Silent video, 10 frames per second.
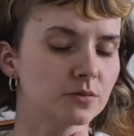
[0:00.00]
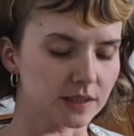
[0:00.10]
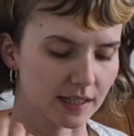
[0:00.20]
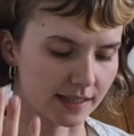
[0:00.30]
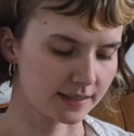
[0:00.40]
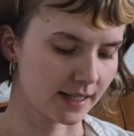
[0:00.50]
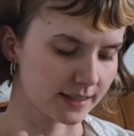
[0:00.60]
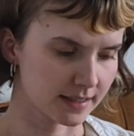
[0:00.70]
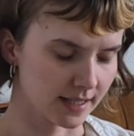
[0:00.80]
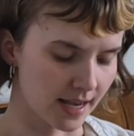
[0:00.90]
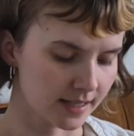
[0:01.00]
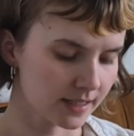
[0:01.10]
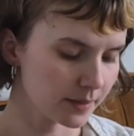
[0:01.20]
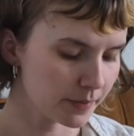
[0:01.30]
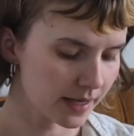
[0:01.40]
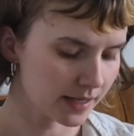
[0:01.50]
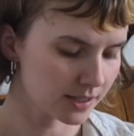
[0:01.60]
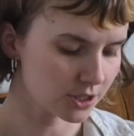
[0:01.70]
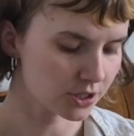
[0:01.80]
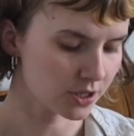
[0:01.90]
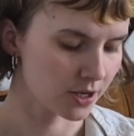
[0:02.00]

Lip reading: with like that sandy beige.